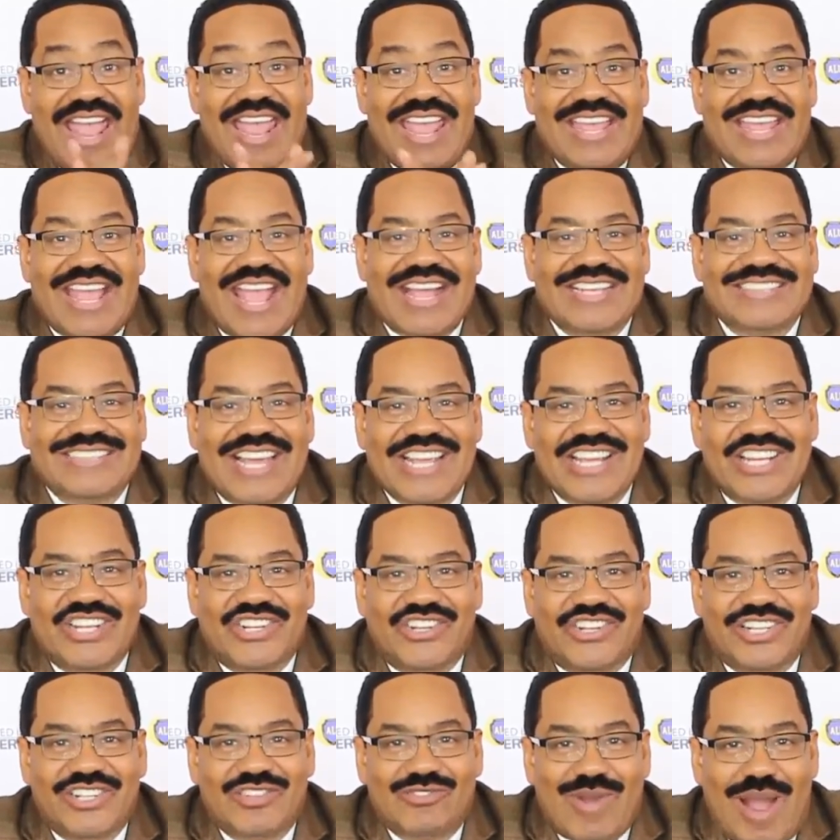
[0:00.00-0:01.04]
Hey guys, how you
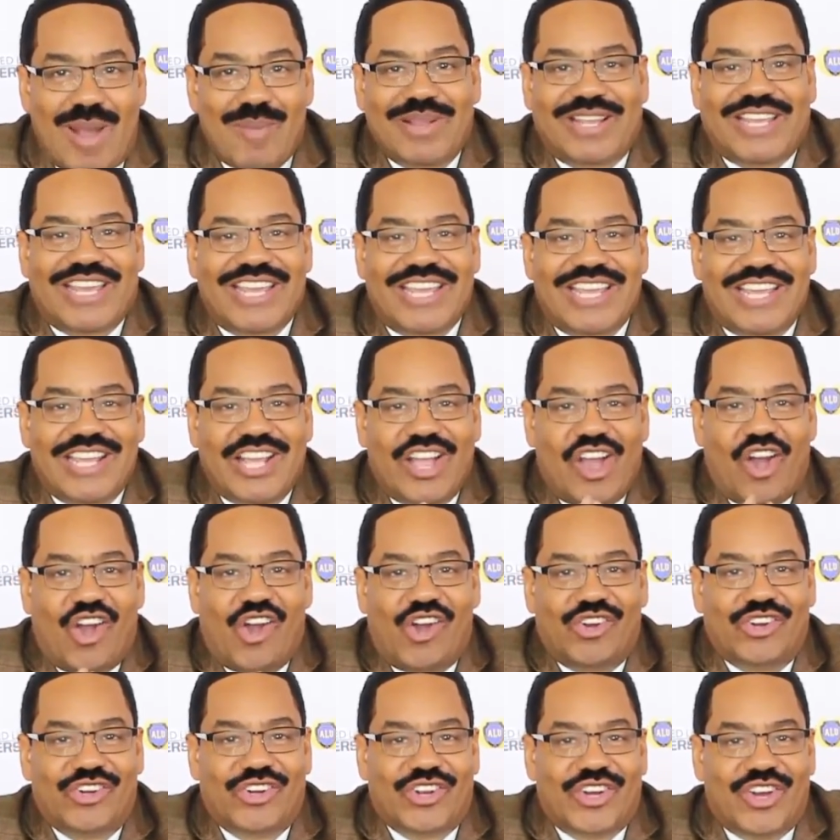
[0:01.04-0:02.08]
doing? Robert King,
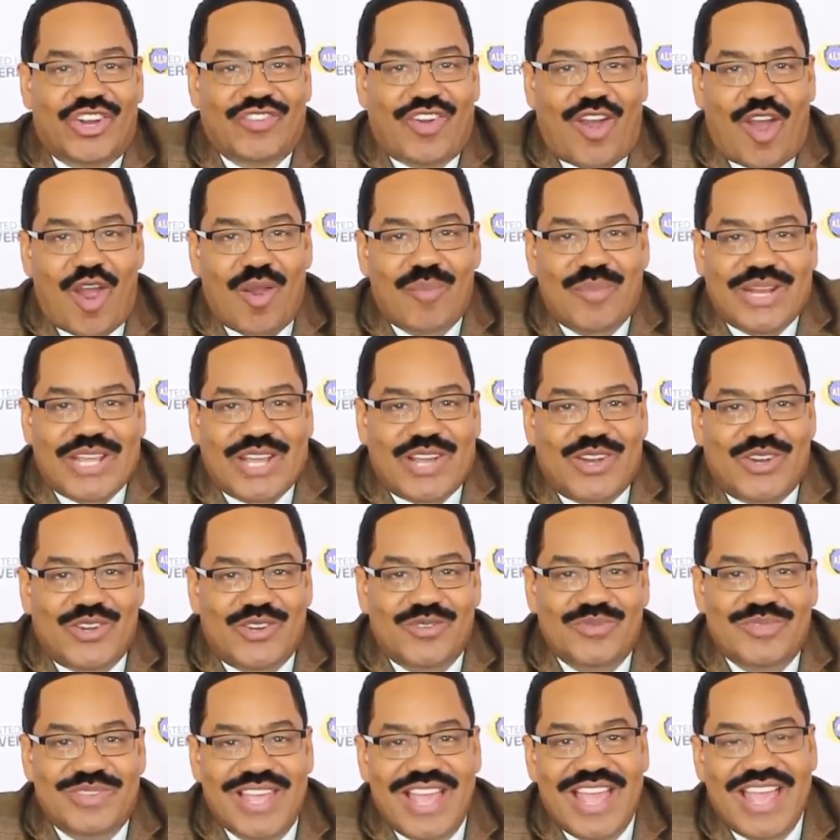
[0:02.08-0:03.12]
owner of Harmony
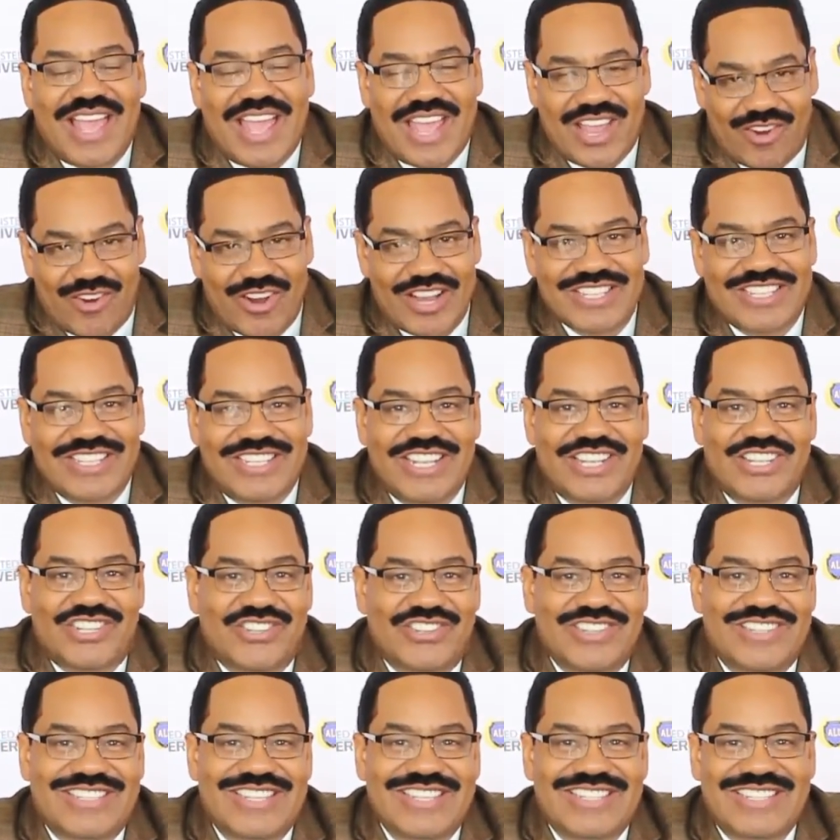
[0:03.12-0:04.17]
Homes, a
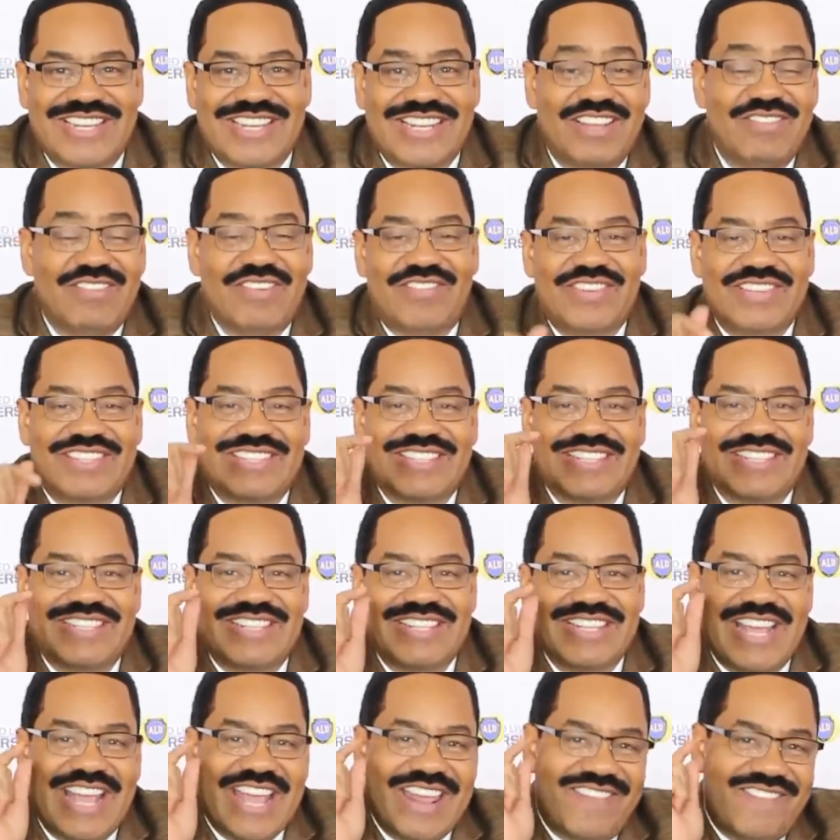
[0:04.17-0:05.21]
residential assisted living
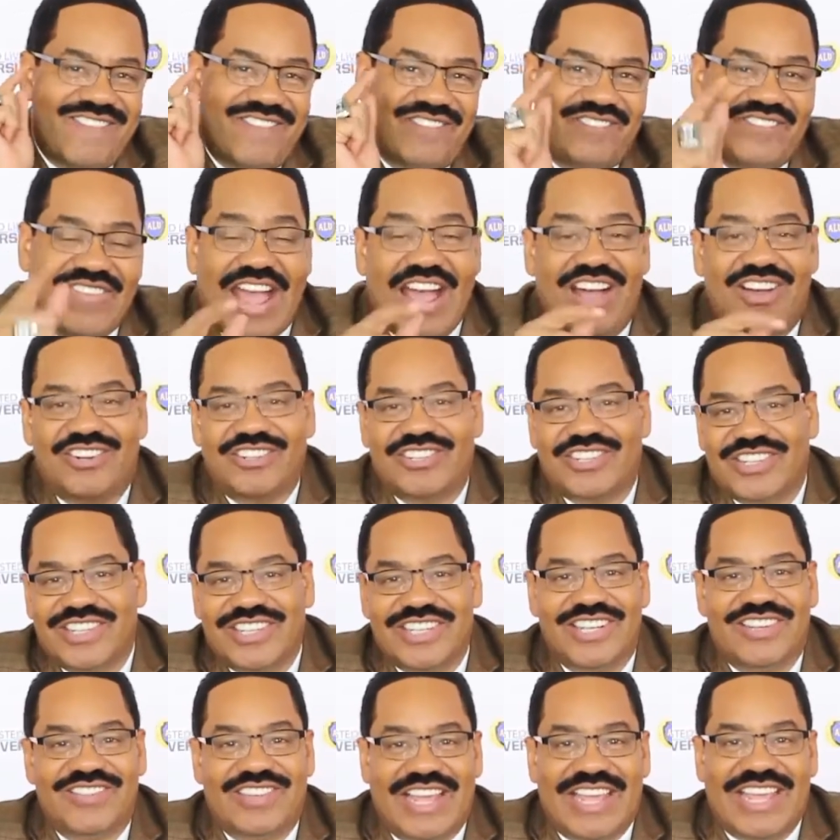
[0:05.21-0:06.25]
facility and founder
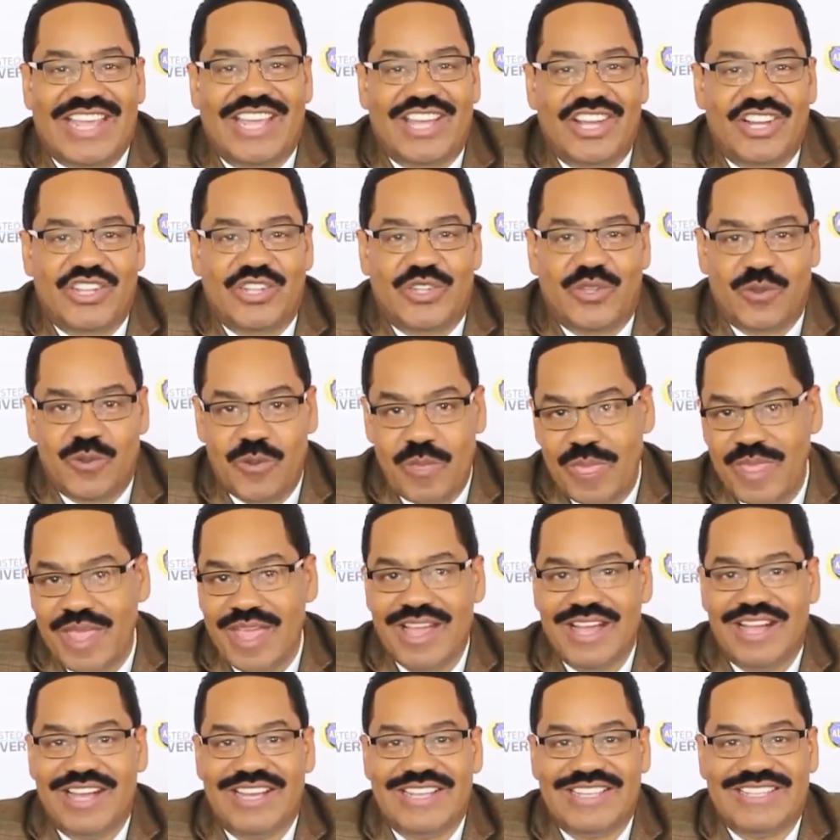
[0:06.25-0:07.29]
of ALU
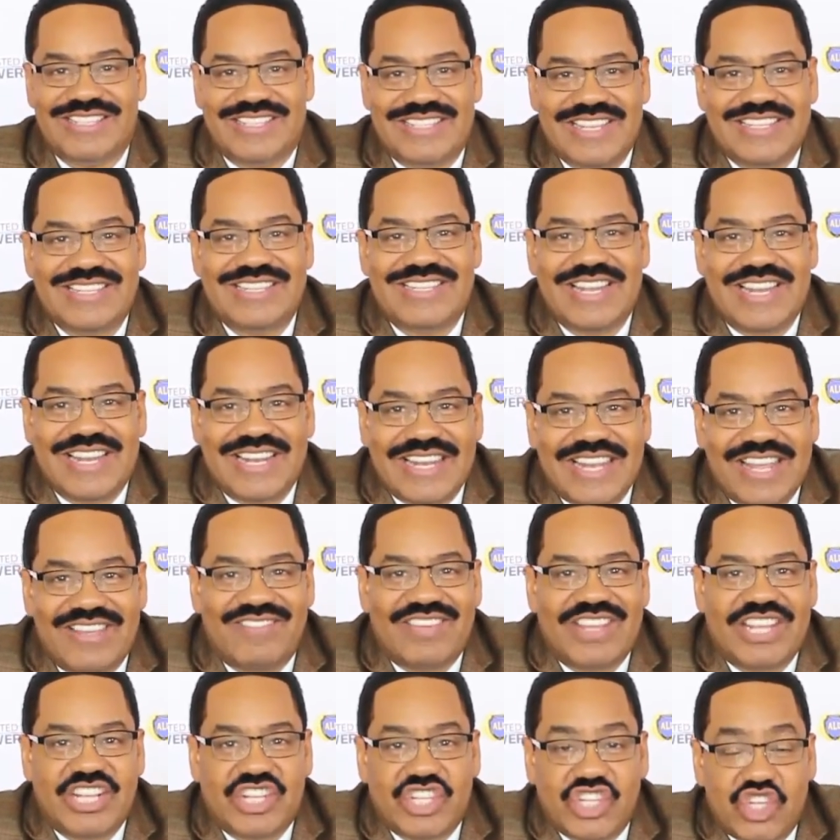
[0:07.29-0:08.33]
Assisted
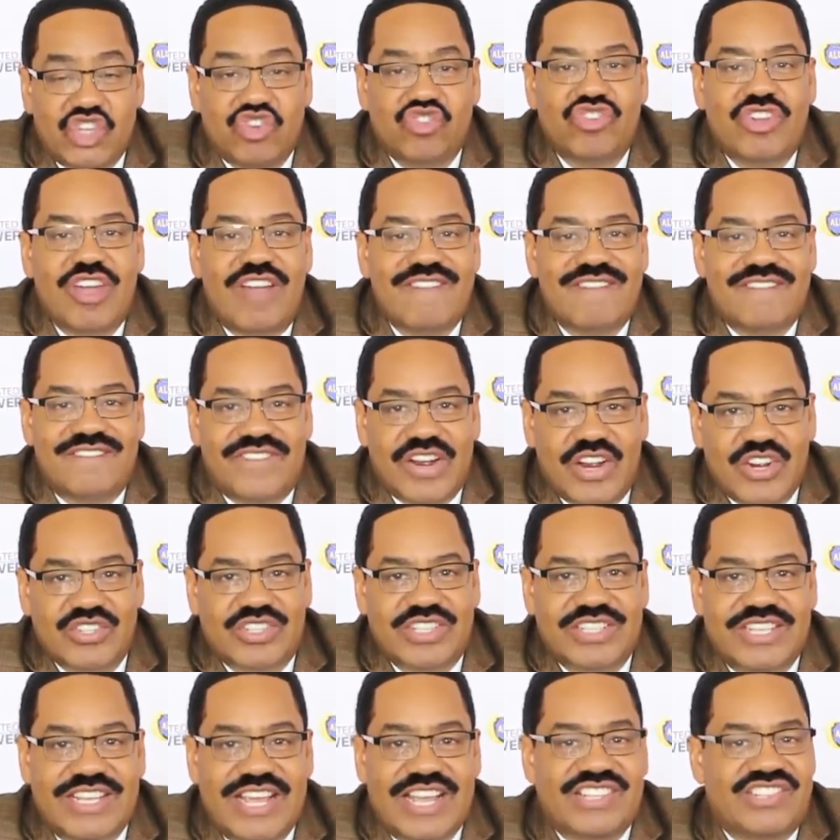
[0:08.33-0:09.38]
Living
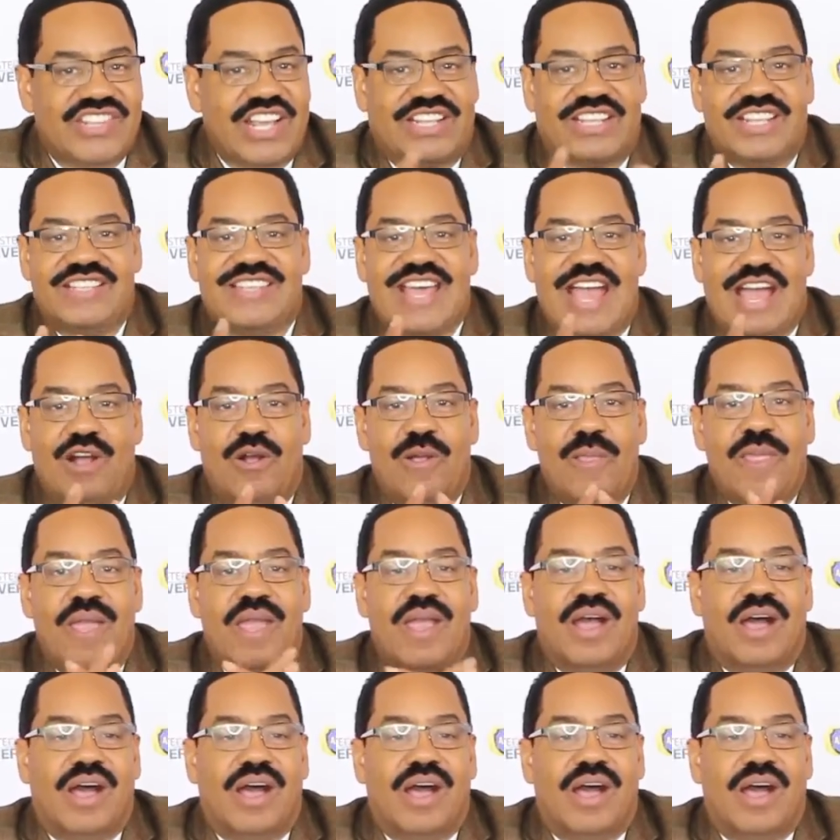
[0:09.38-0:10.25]
University. And check this out.